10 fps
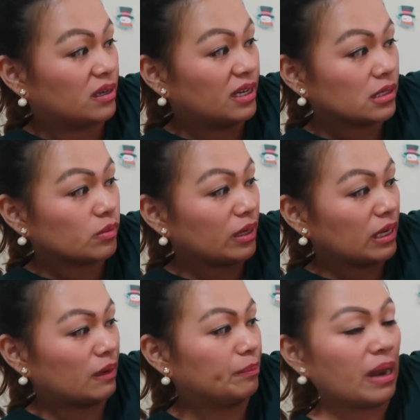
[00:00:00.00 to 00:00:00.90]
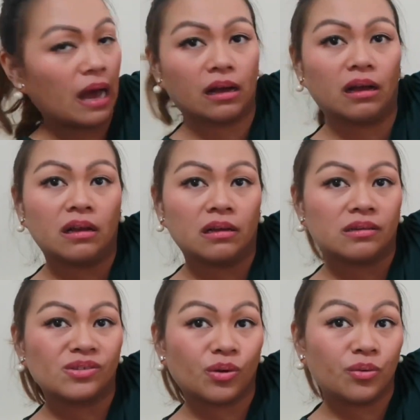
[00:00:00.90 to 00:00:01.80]
This one in a black.
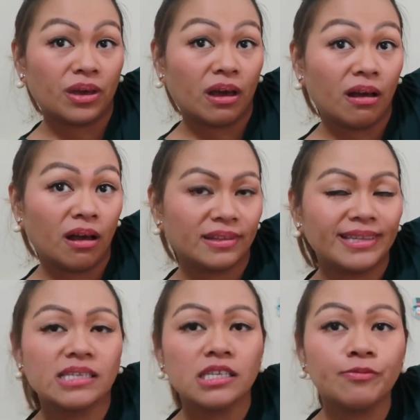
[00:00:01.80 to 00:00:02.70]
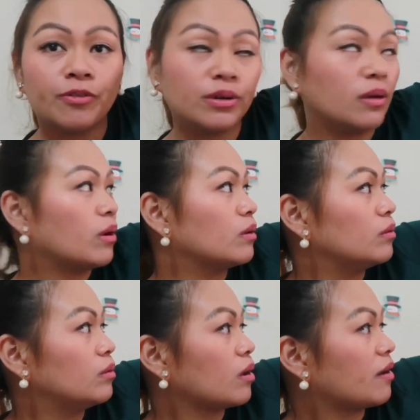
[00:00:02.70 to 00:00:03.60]
So yeah, this is for the one who
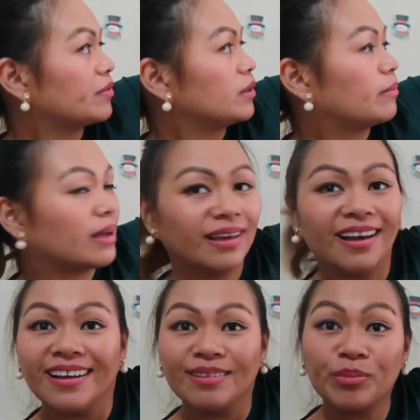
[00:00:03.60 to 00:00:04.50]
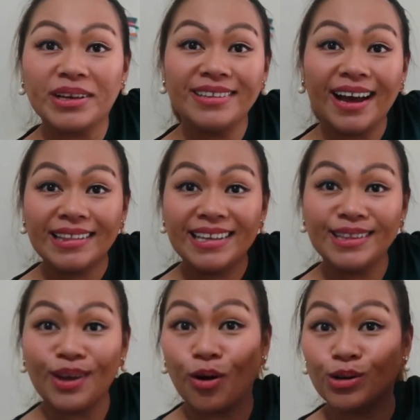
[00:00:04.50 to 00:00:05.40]
look after my dad in
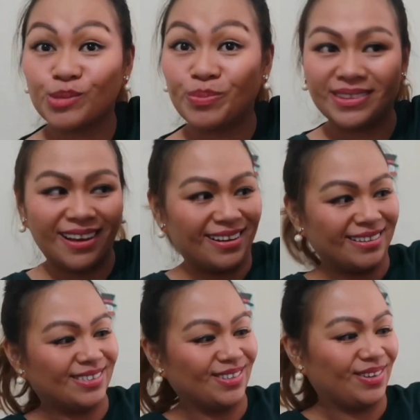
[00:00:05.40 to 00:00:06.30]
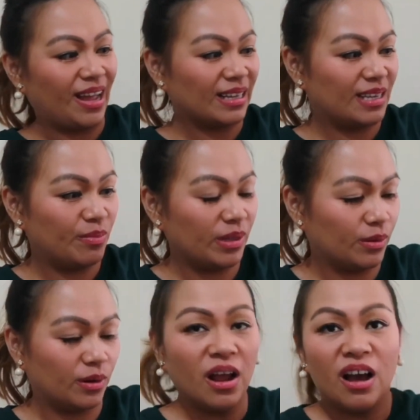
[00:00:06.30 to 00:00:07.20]
the hospital. So I'll give it
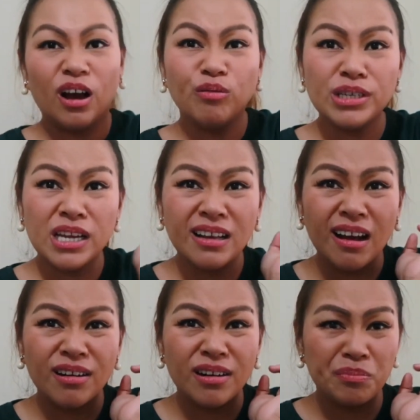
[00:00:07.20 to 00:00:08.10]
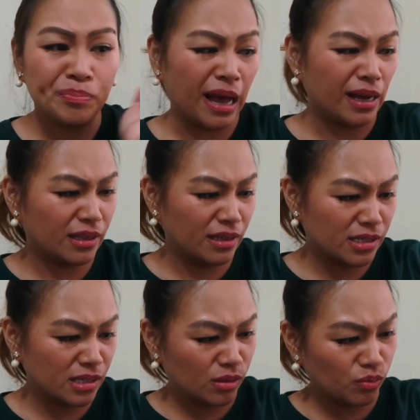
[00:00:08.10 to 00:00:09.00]
to her. I wish I got her a black, and
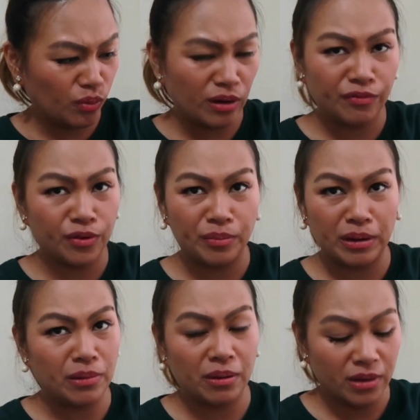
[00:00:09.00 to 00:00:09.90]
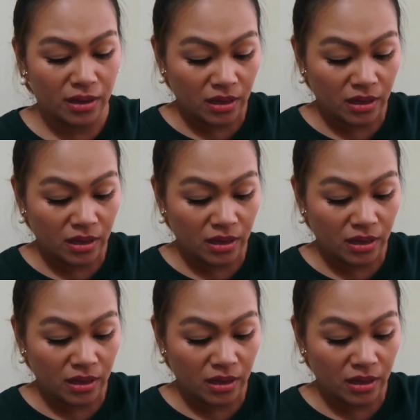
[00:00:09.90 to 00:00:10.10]
this is one for my mom.